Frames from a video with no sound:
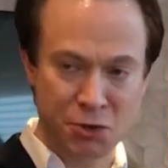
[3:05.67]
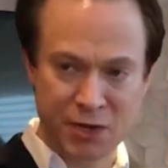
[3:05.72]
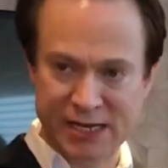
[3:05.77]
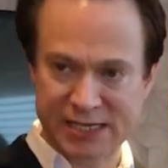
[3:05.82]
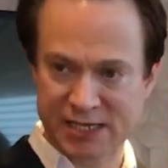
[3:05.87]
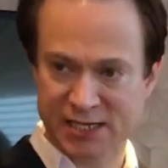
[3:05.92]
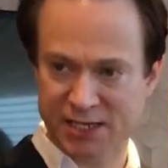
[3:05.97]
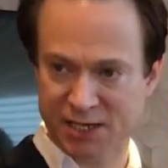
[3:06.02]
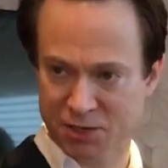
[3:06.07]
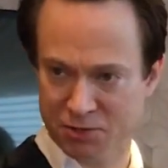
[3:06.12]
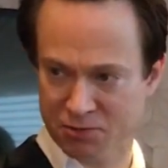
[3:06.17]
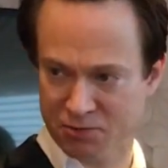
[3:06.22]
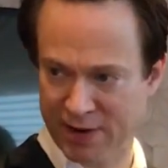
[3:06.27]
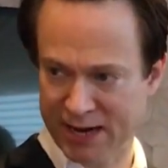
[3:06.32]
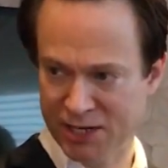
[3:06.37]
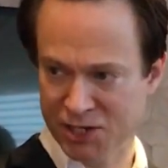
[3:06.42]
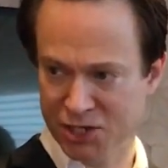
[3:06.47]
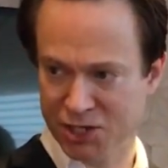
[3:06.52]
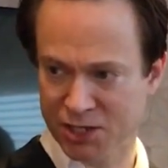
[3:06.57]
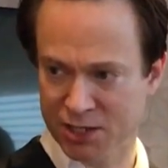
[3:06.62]

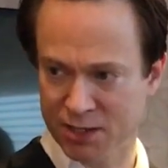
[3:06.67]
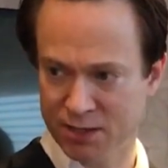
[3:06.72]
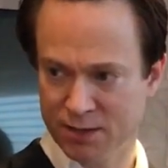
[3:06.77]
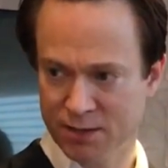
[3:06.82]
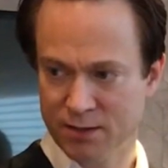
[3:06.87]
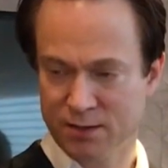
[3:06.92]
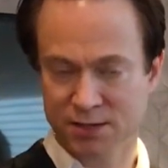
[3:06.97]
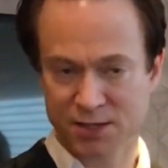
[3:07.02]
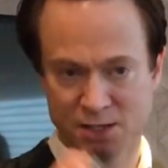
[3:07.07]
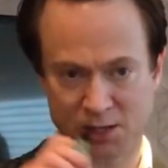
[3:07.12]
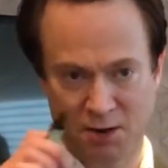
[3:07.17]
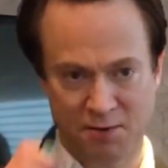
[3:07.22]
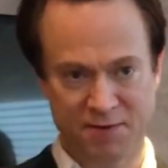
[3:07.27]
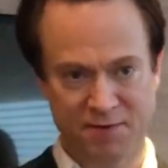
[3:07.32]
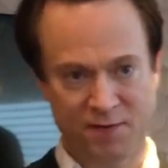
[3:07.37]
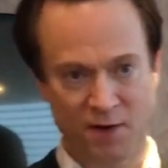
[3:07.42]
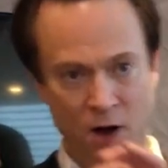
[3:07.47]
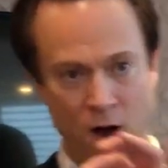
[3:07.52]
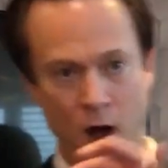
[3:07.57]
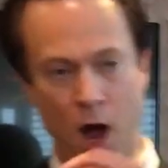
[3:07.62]
consideration so
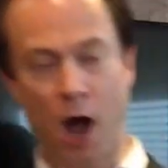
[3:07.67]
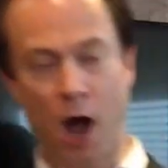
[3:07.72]
far